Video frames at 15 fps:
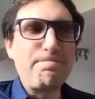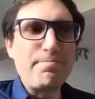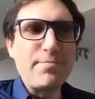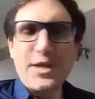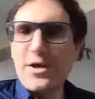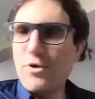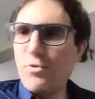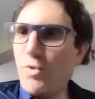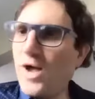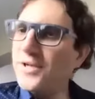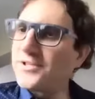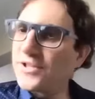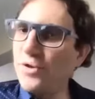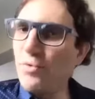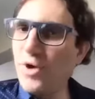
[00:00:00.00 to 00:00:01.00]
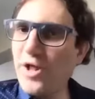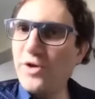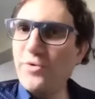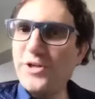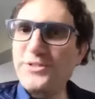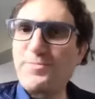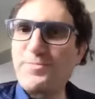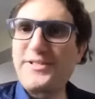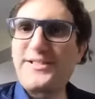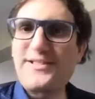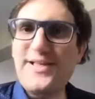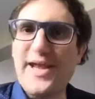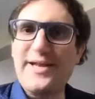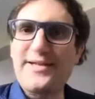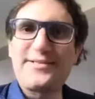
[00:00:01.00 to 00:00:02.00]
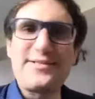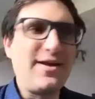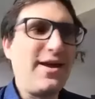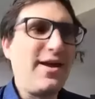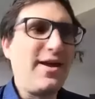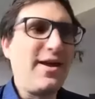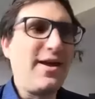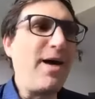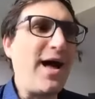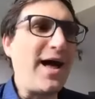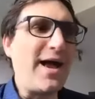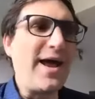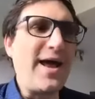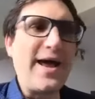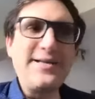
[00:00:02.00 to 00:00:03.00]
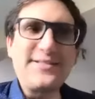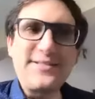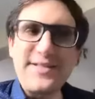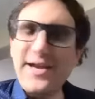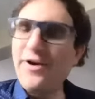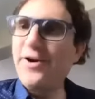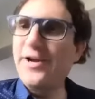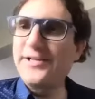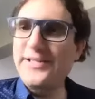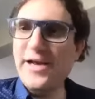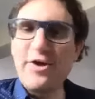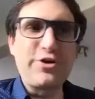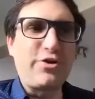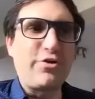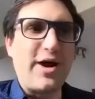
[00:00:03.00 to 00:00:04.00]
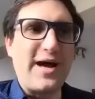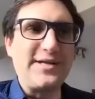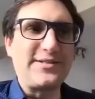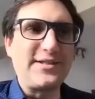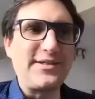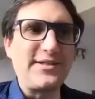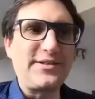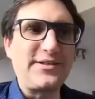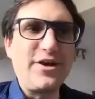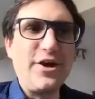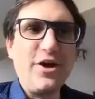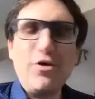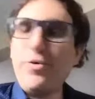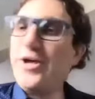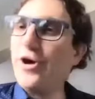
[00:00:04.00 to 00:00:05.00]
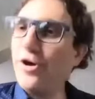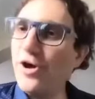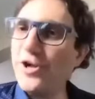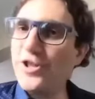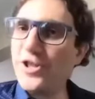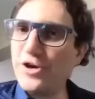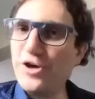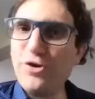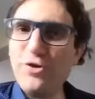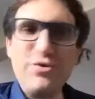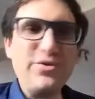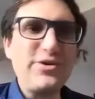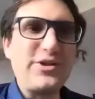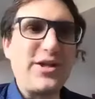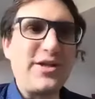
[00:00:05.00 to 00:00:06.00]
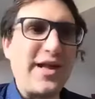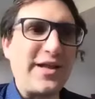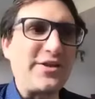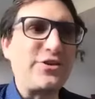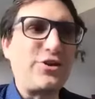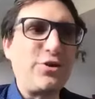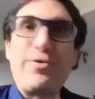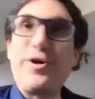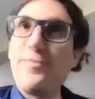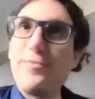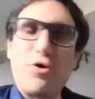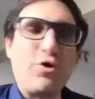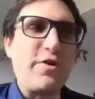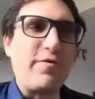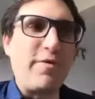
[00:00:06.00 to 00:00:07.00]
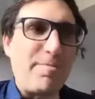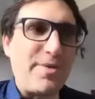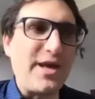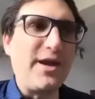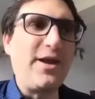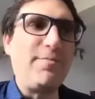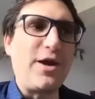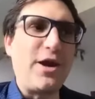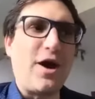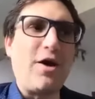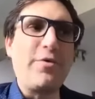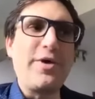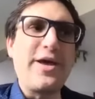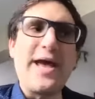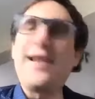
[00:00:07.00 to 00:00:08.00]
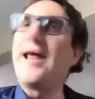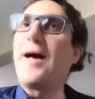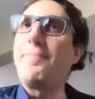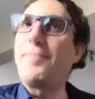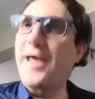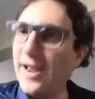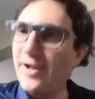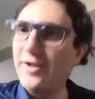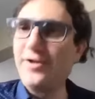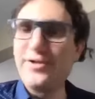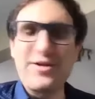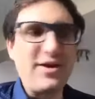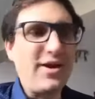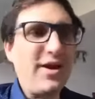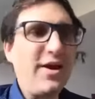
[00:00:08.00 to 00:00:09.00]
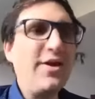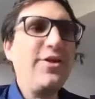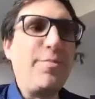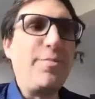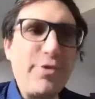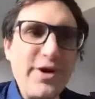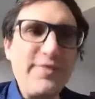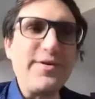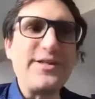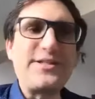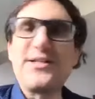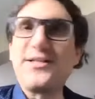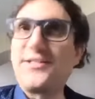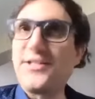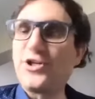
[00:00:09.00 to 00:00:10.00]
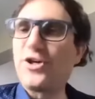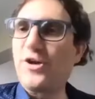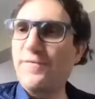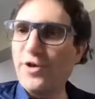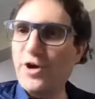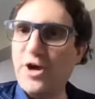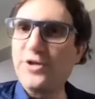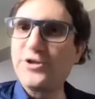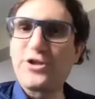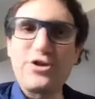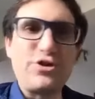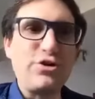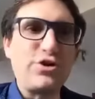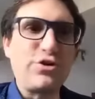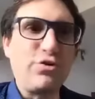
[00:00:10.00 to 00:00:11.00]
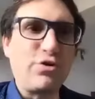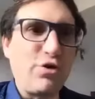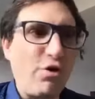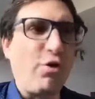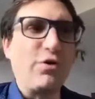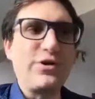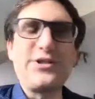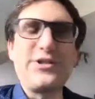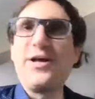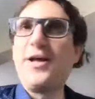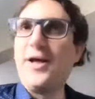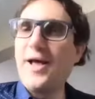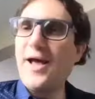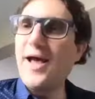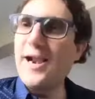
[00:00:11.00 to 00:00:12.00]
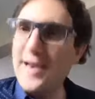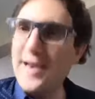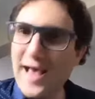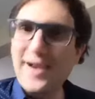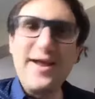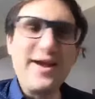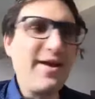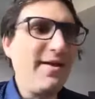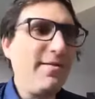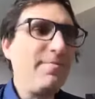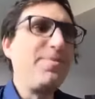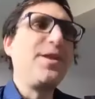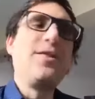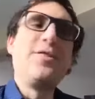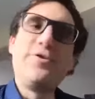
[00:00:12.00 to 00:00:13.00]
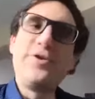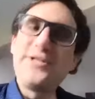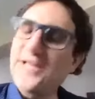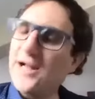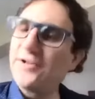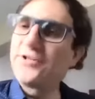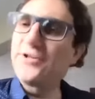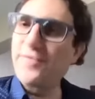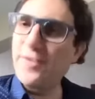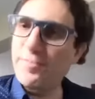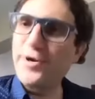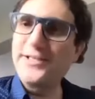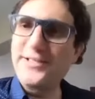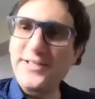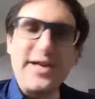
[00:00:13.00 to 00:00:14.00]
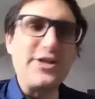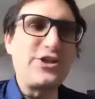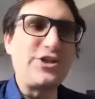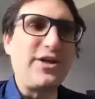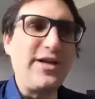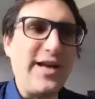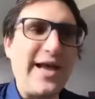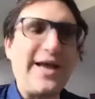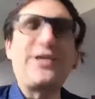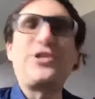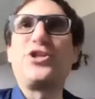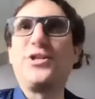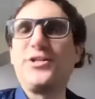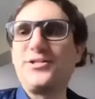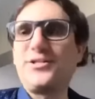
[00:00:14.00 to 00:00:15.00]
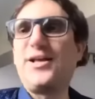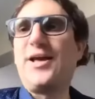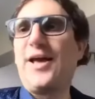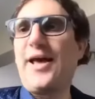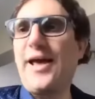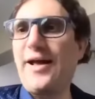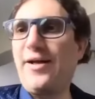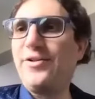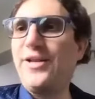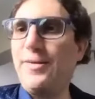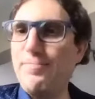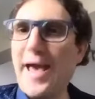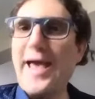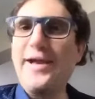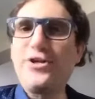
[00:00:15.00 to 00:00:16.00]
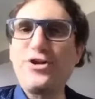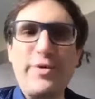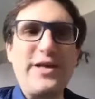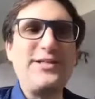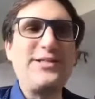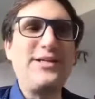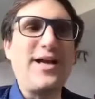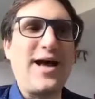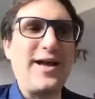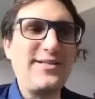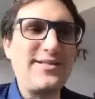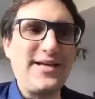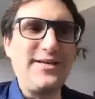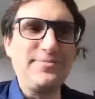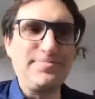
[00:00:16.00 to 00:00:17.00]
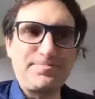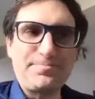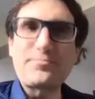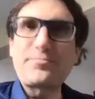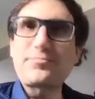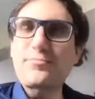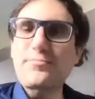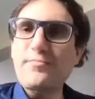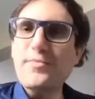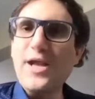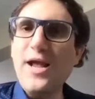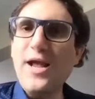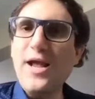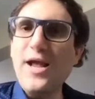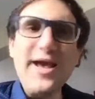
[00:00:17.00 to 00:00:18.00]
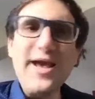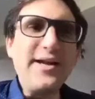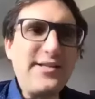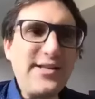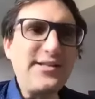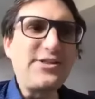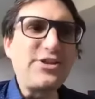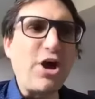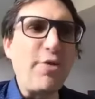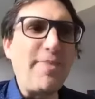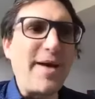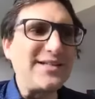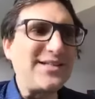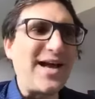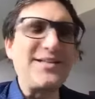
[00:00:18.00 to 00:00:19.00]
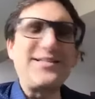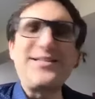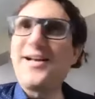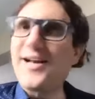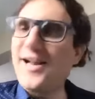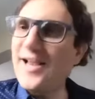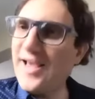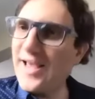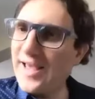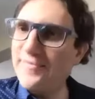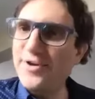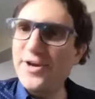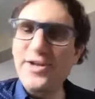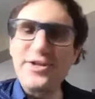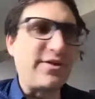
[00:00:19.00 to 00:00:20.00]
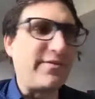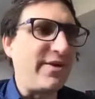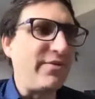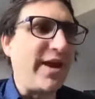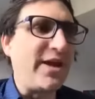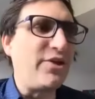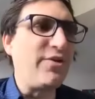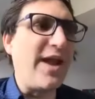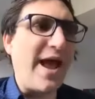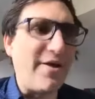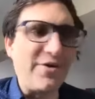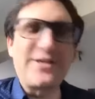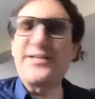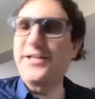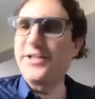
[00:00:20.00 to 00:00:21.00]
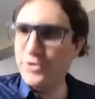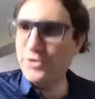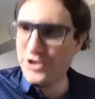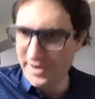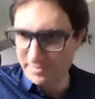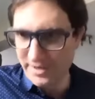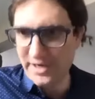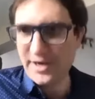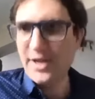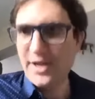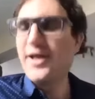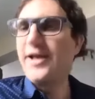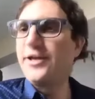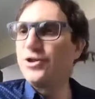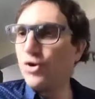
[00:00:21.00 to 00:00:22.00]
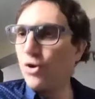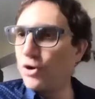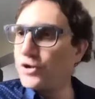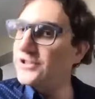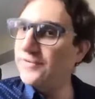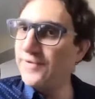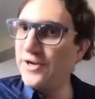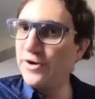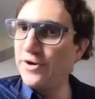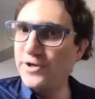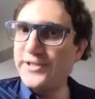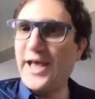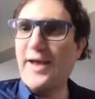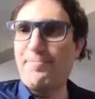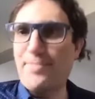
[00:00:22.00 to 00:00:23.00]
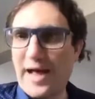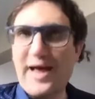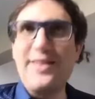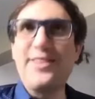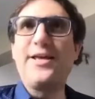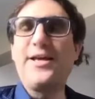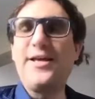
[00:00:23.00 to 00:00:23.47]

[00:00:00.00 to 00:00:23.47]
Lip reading: Whilst the world was beset by a serious health crisis, we heard the news that the Supreme Court of Appeal in Malawi had upheld the previous decision of the Constitutional Court, annulling the result of the presidential elections held in May 2019. It did so by citing clear evidence of irregularities, which had been exhaustively looked at by the